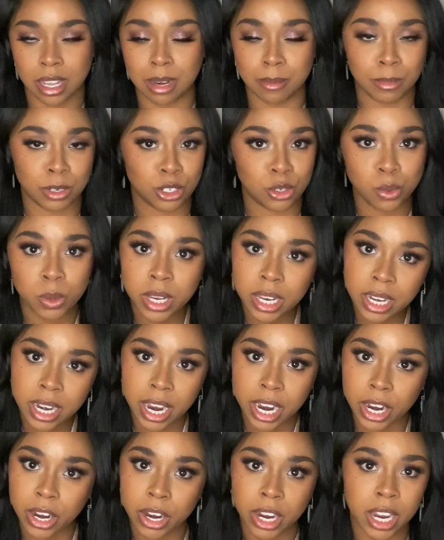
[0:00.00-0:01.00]
in-between
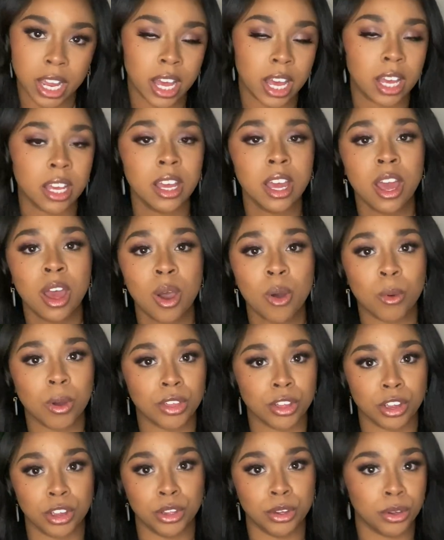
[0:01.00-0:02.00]
area,
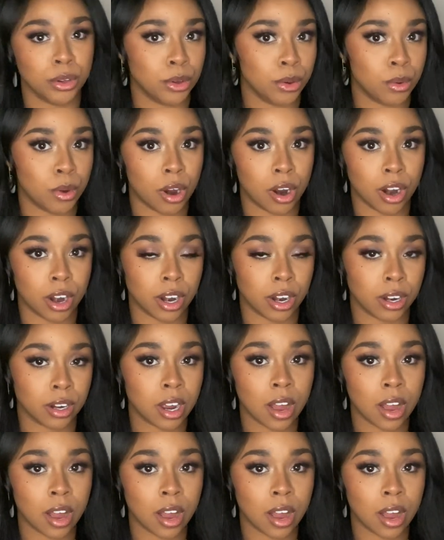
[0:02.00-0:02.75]
whether you are